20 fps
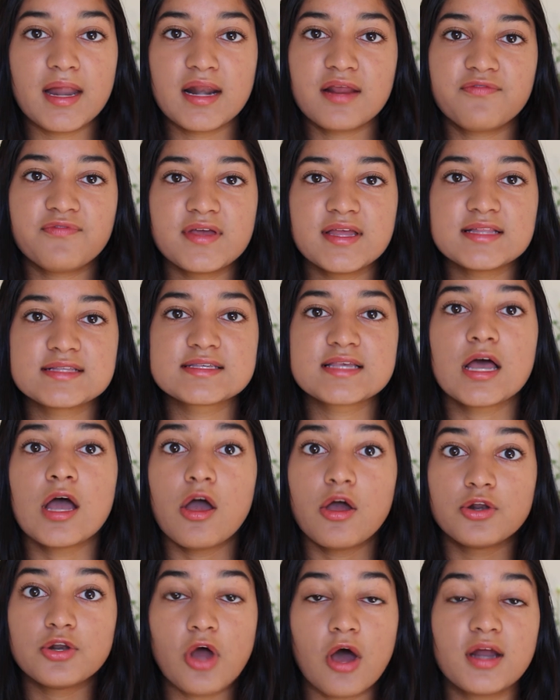benefits,
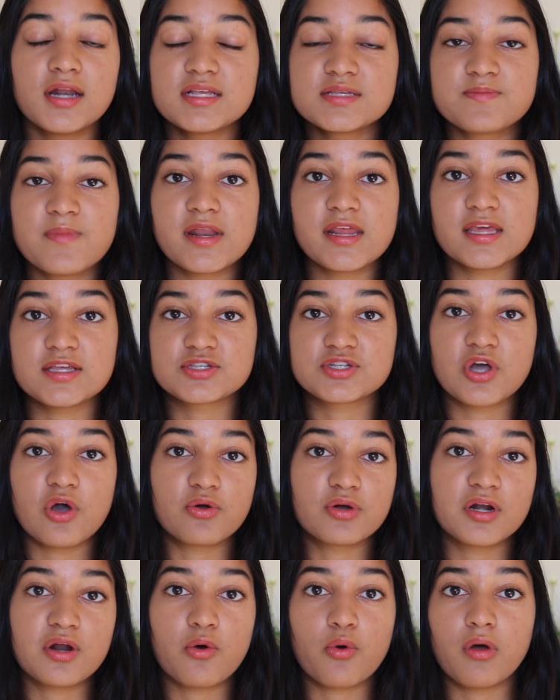not as many as
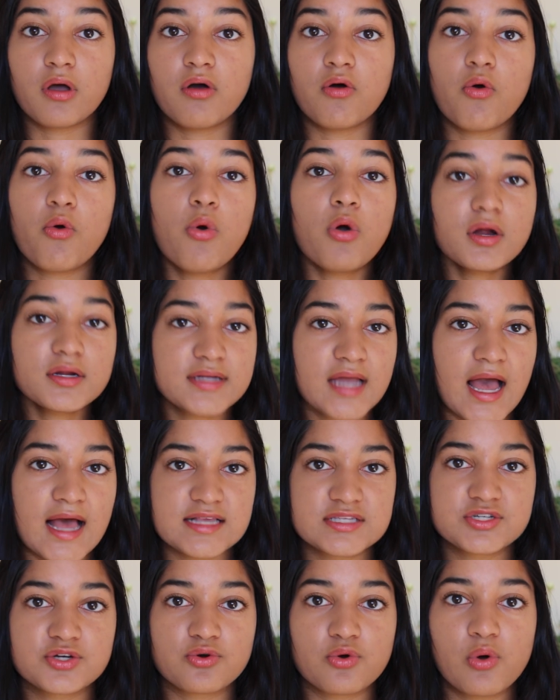coconut oil or
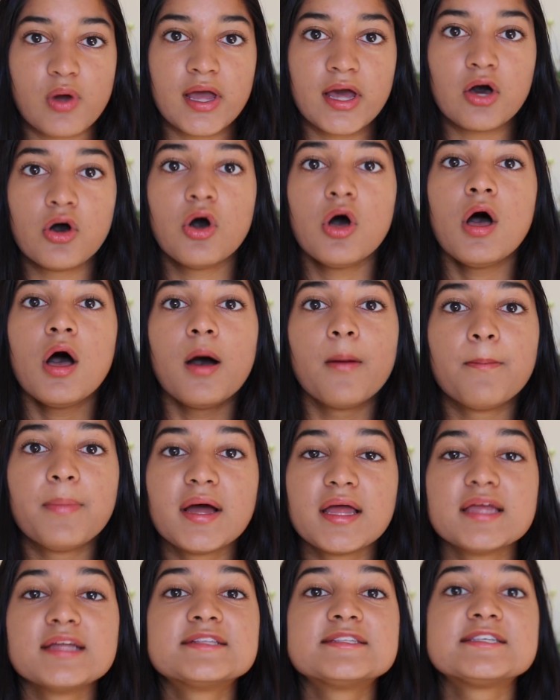castor oil,
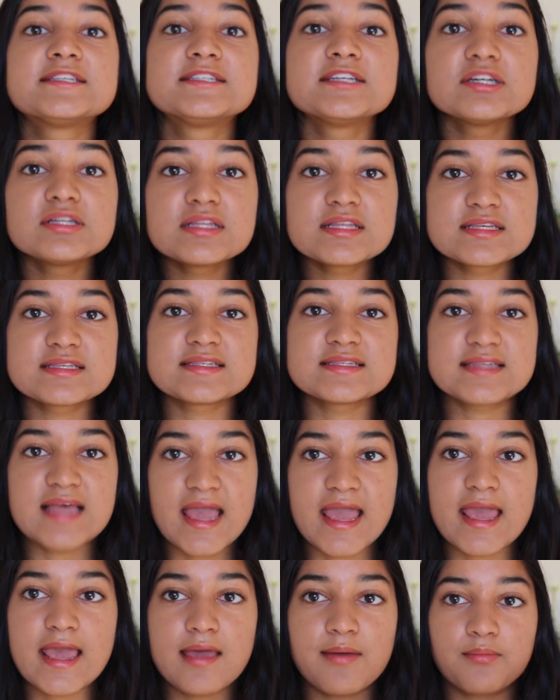but it's still the
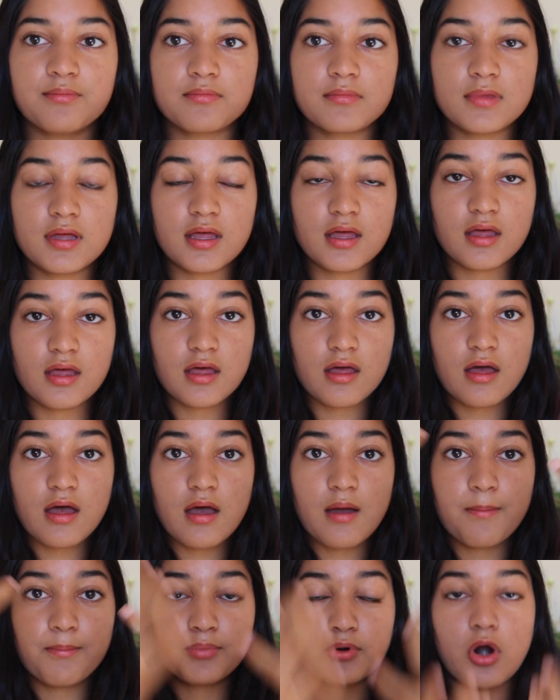
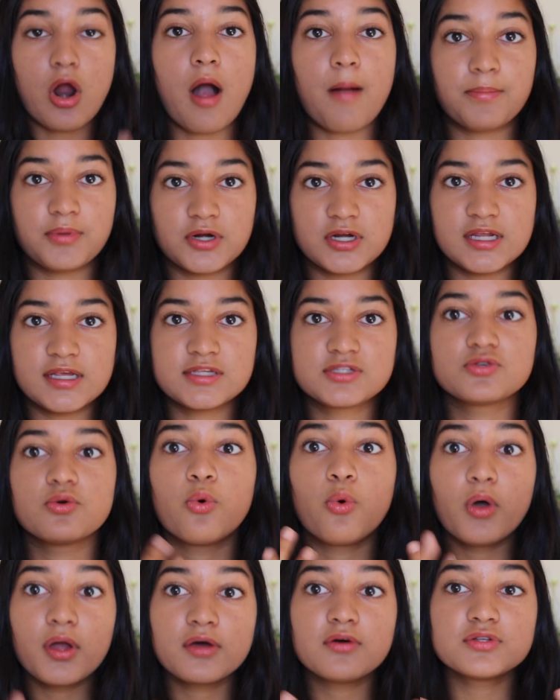same properties.
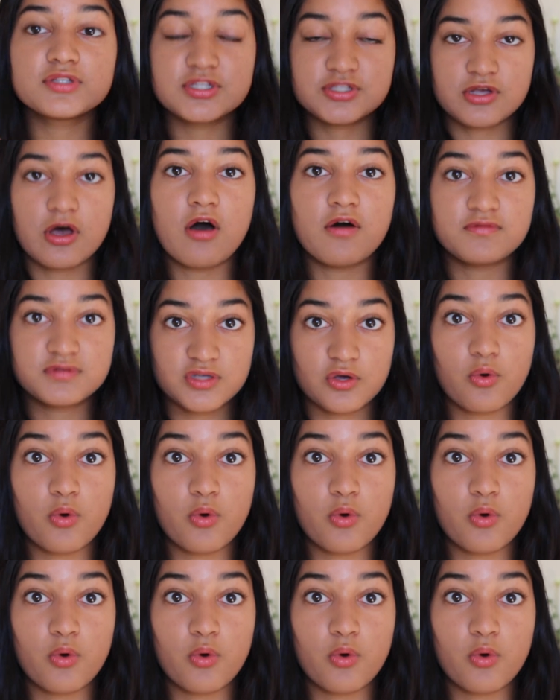Oil dissolves